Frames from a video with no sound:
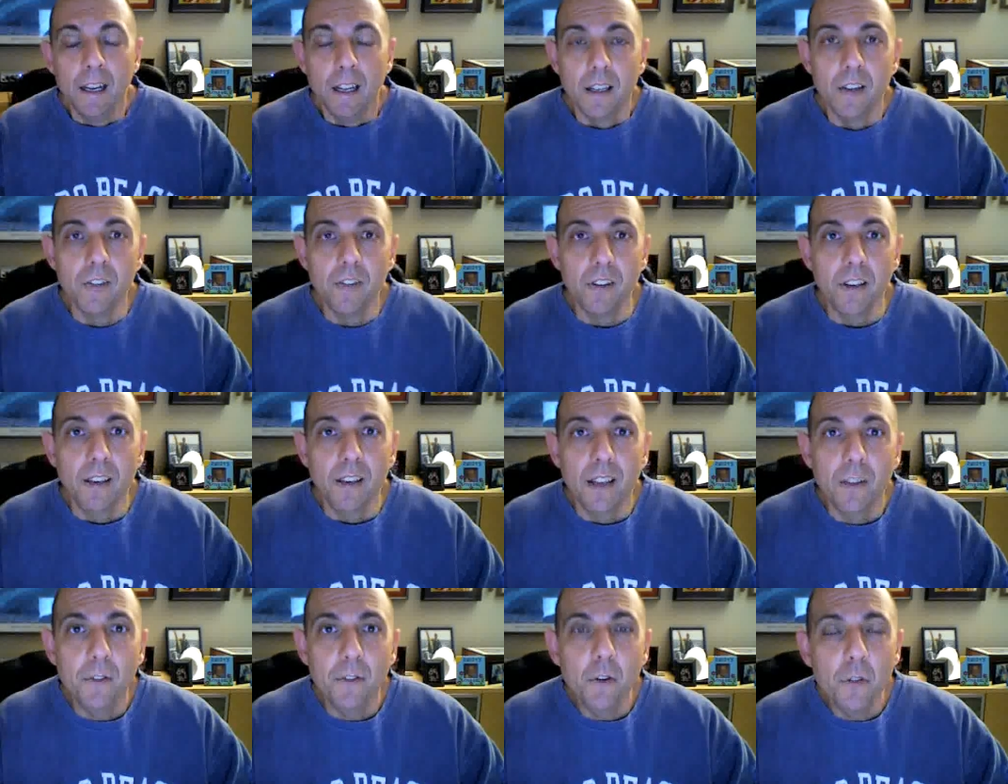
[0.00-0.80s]
Listen,
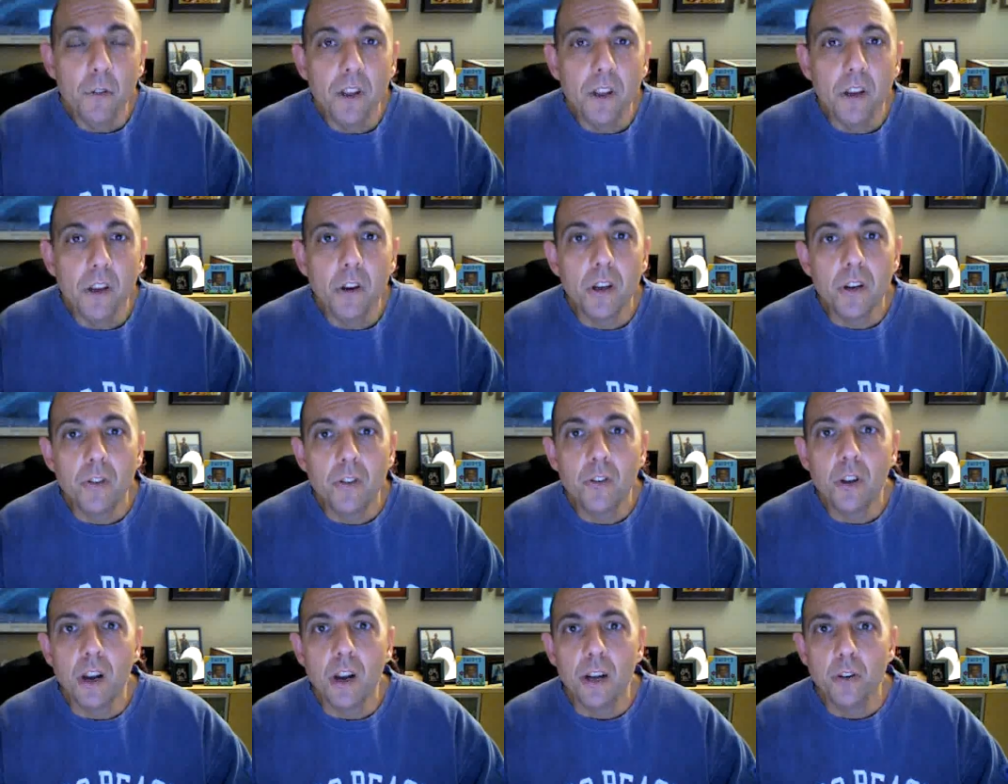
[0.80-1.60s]
if you think you're going to
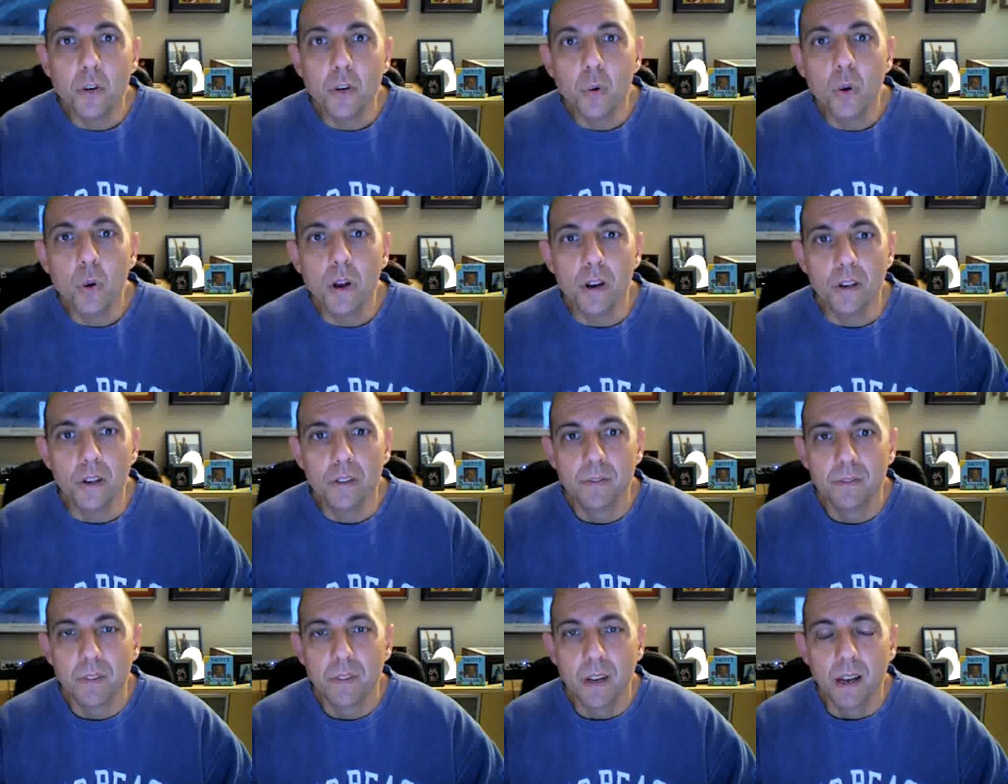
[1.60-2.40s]
sit on Twitter
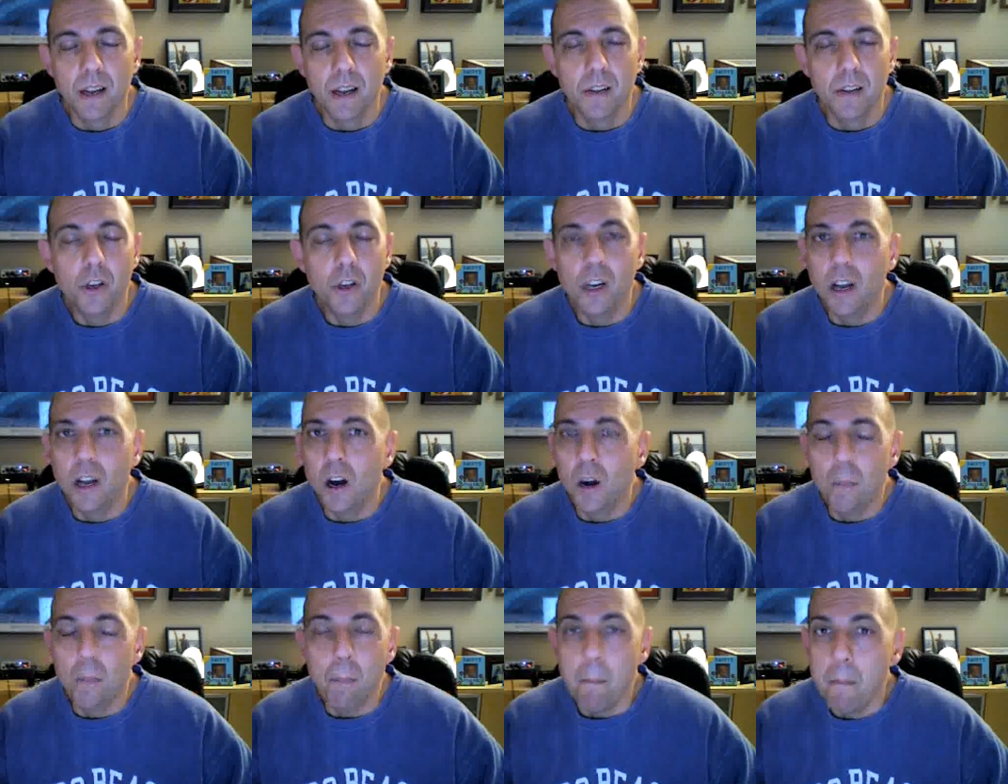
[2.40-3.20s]
and you're going to
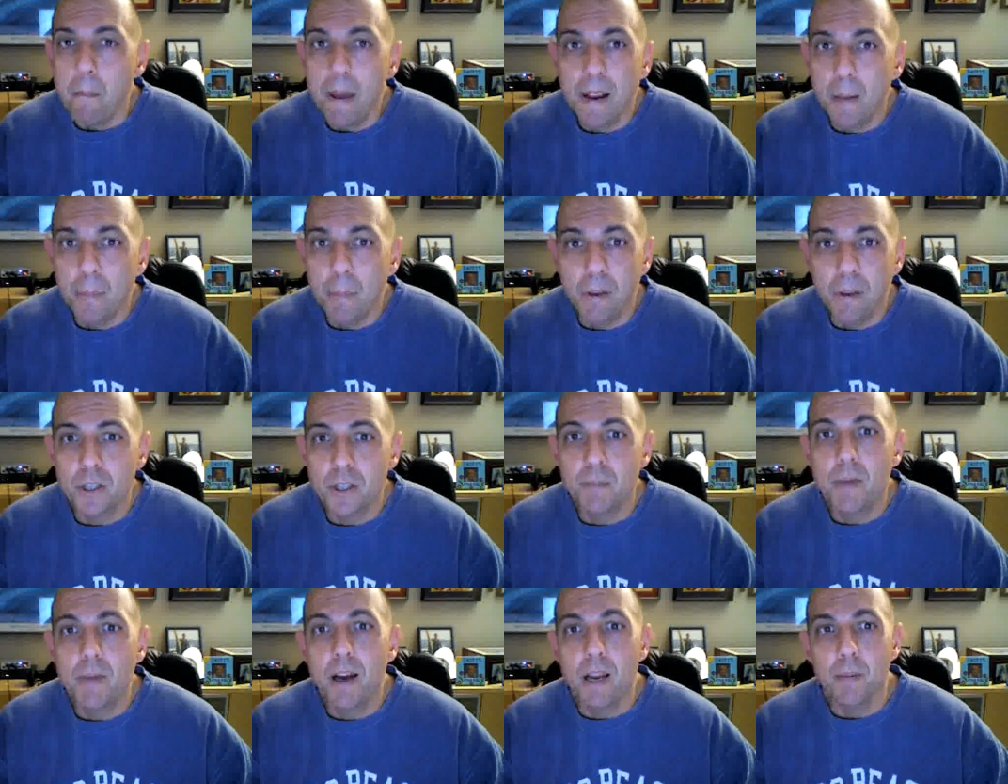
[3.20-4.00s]
make a bunch
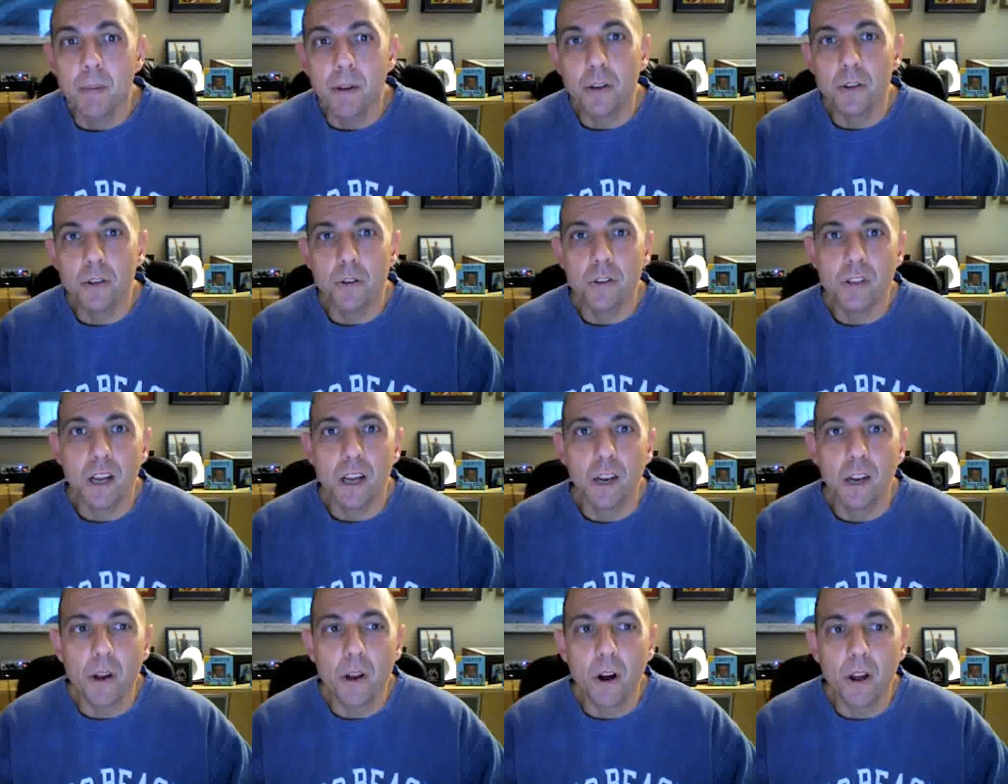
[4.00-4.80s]
of money because you're
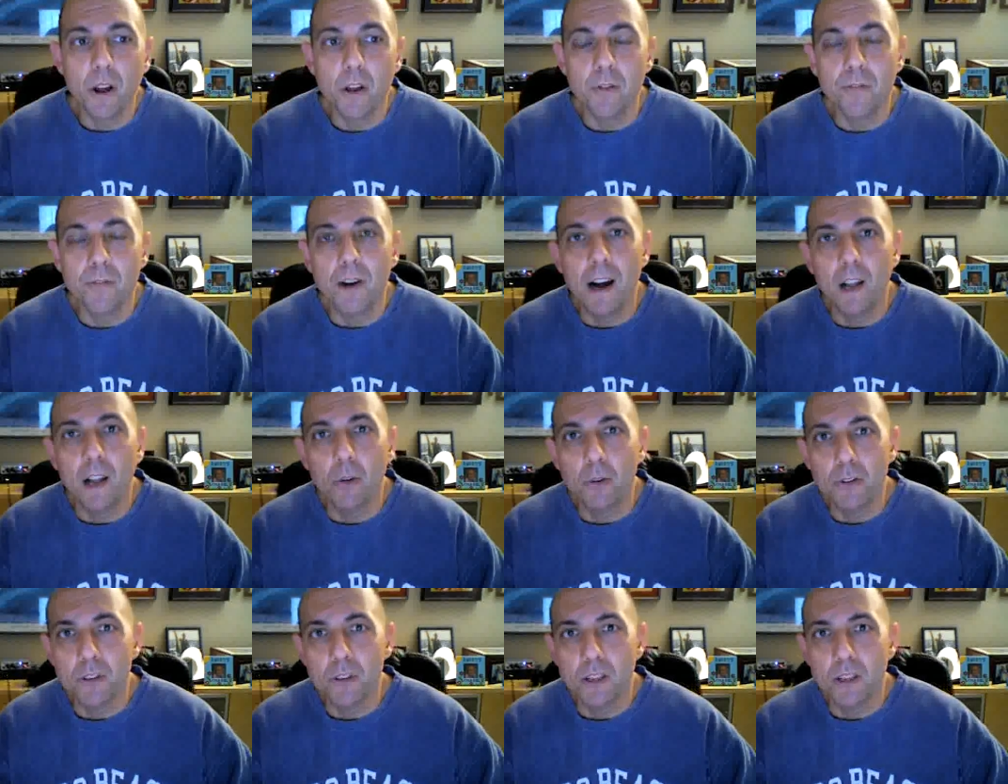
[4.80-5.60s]
telling all your
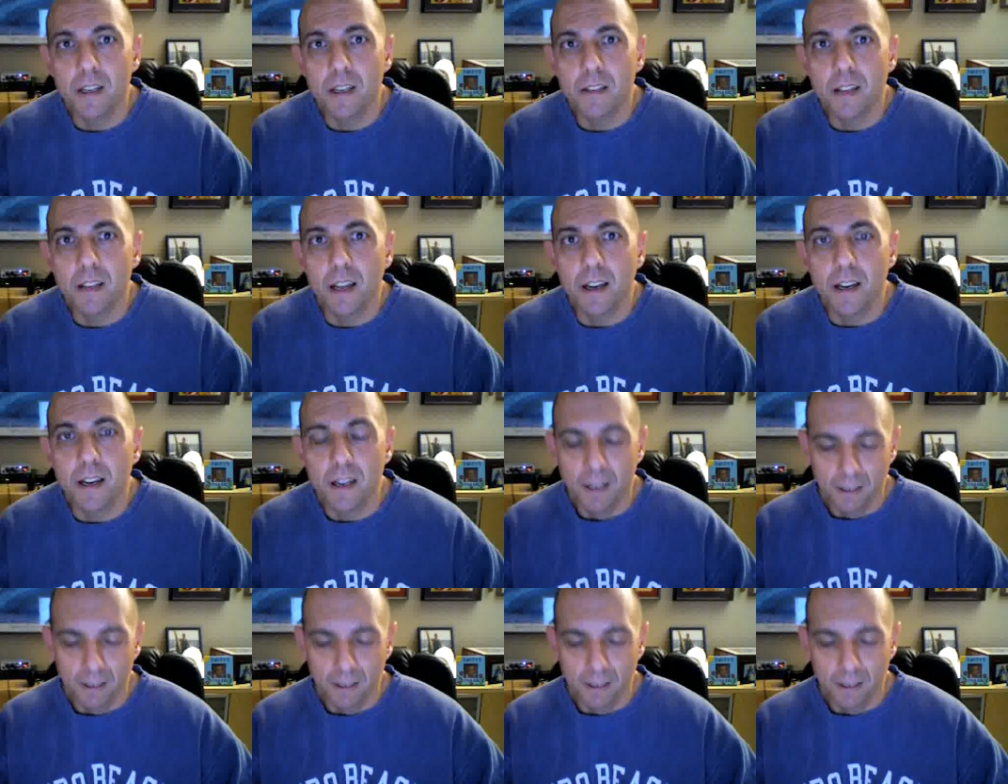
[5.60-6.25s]
followers things like